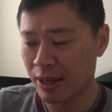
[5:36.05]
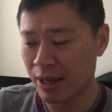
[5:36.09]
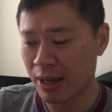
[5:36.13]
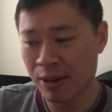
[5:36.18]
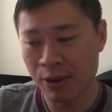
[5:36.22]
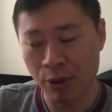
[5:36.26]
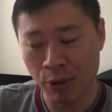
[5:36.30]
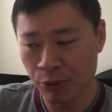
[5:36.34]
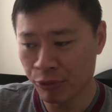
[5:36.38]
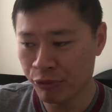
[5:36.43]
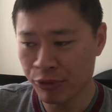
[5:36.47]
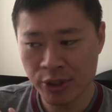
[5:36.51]

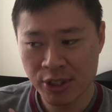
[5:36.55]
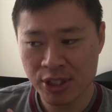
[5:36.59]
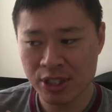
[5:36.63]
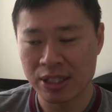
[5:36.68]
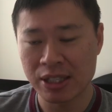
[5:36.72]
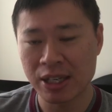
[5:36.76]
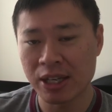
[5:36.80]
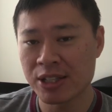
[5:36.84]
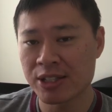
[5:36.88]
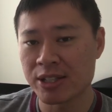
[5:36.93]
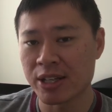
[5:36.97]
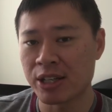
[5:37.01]
And on first
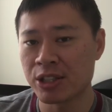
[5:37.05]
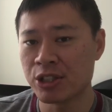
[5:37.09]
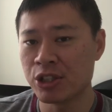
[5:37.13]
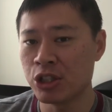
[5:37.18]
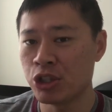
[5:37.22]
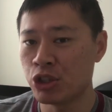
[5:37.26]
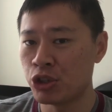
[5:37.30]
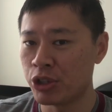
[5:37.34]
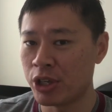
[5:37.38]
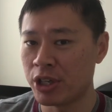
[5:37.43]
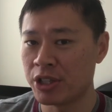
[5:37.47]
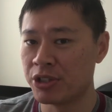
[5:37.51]
glance, I
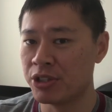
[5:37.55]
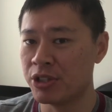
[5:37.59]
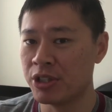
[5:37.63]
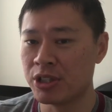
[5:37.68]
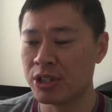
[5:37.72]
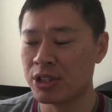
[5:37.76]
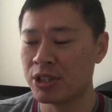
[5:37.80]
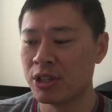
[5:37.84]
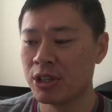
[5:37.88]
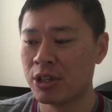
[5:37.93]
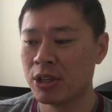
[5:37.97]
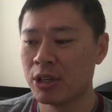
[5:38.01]
actually trust
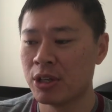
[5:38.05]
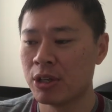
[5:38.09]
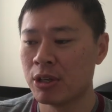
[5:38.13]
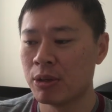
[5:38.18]
this.